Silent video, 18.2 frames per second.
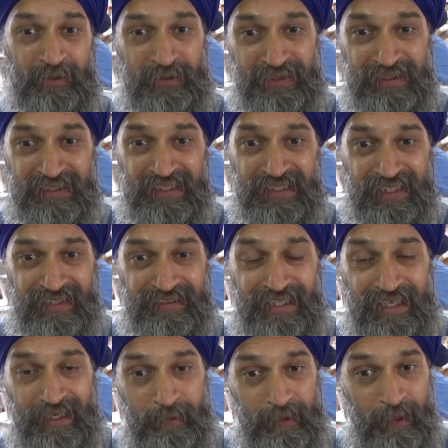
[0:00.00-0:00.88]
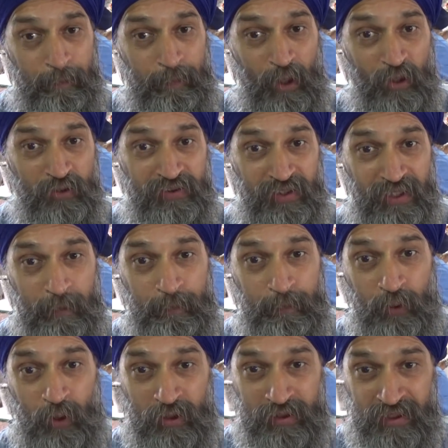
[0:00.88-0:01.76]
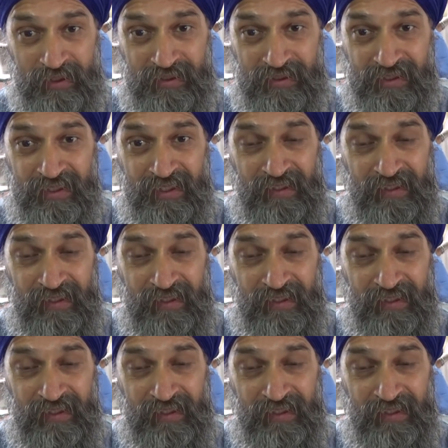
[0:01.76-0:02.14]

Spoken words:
They're both important